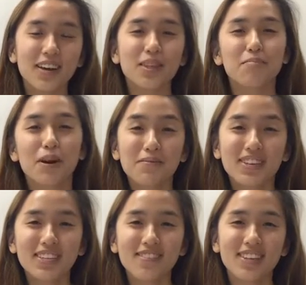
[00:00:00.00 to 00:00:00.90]
The
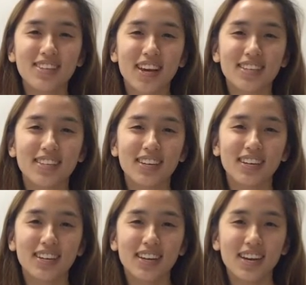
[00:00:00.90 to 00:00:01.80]
purpose of this
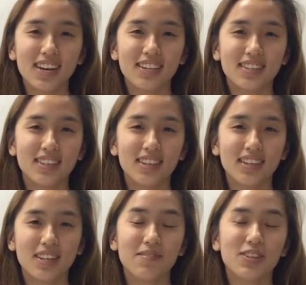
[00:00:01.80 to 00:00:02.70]
lesson is to
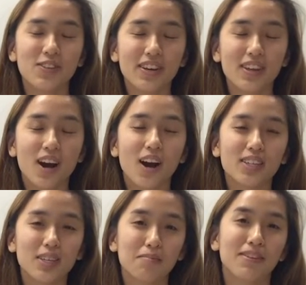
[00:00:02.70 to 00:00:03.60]
demonstrate the
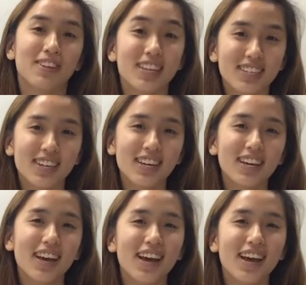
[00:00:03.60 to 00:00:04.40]
concept of density